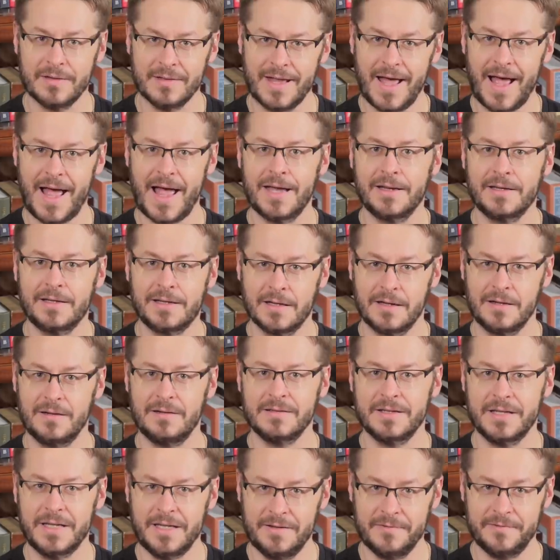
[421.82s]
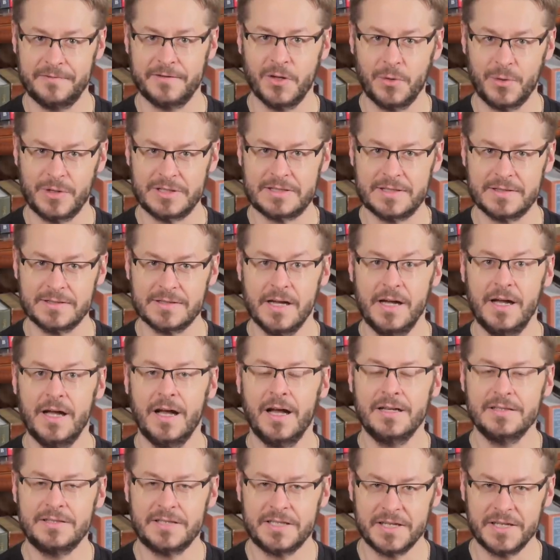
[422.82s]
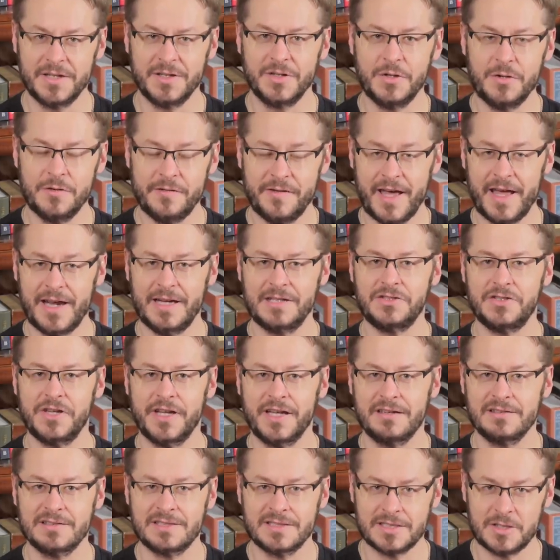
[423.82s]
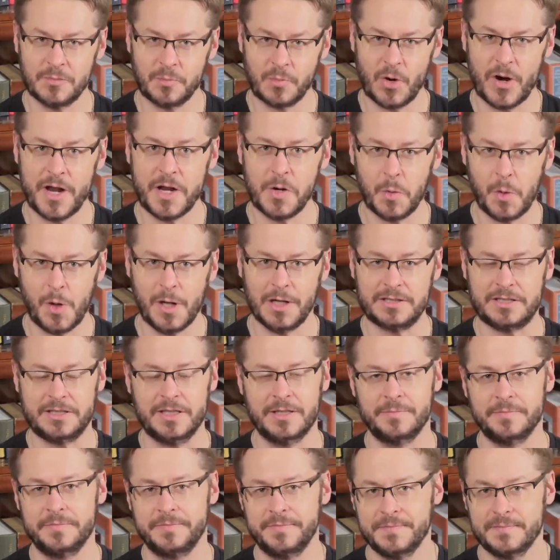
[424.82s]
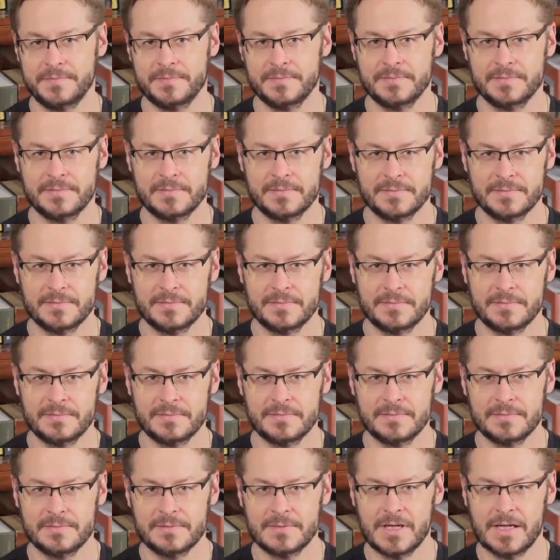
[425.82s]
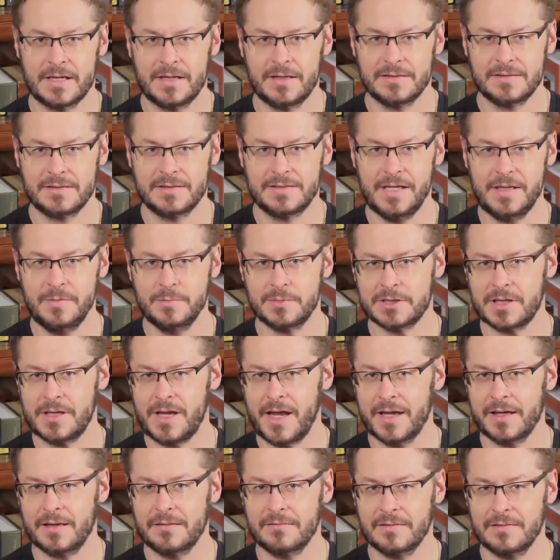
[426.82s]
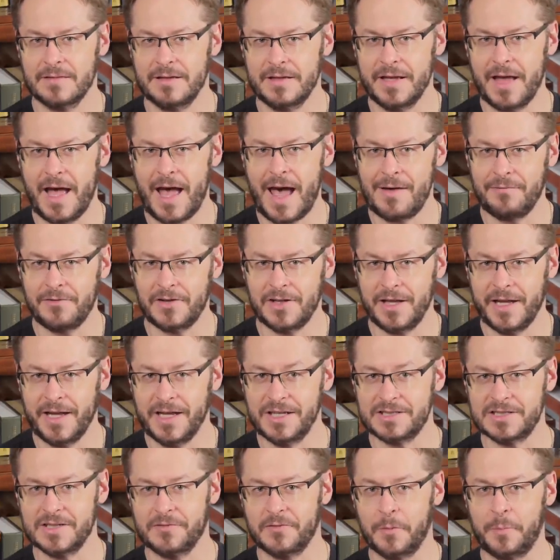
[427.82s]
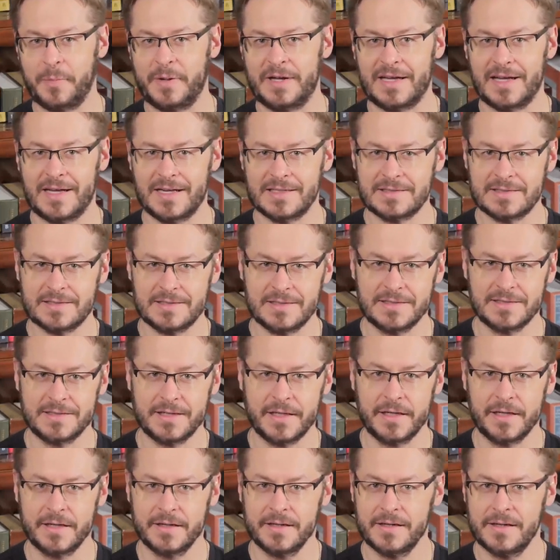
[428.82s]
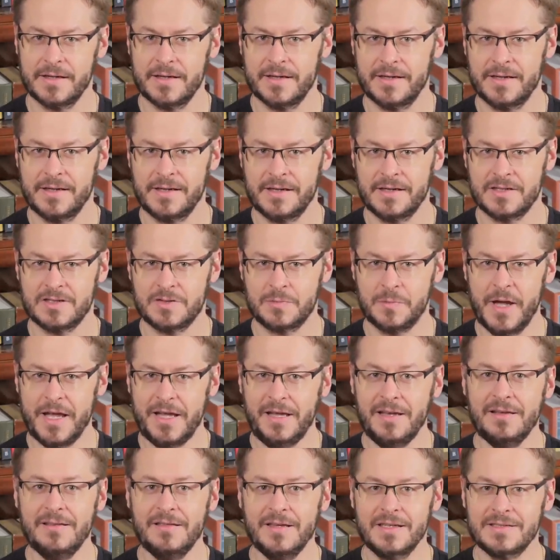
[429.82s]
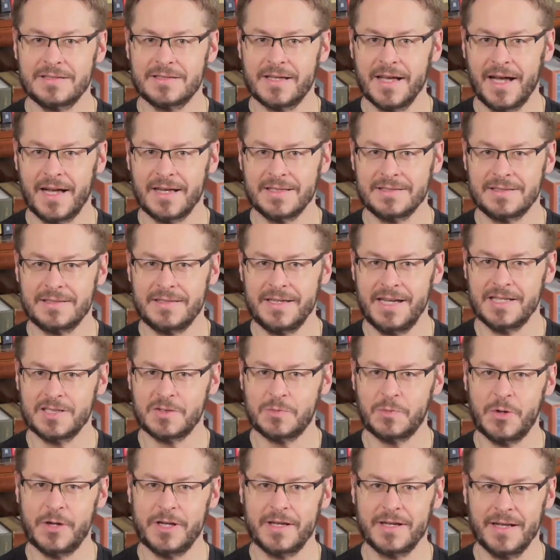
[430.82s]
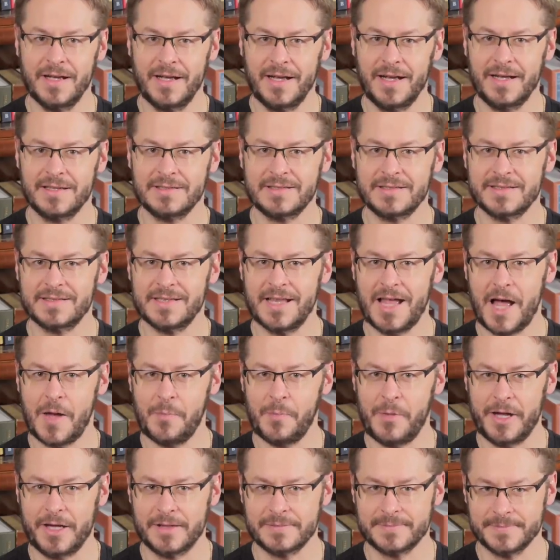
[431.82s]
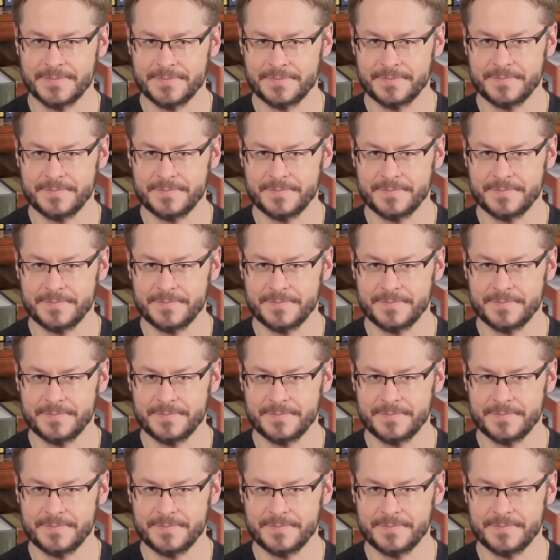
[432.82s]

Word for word: non cult influences until you've had a chance to brainwash him. It seems like the avalanche of apostasy is making these guys desperate and sloppy.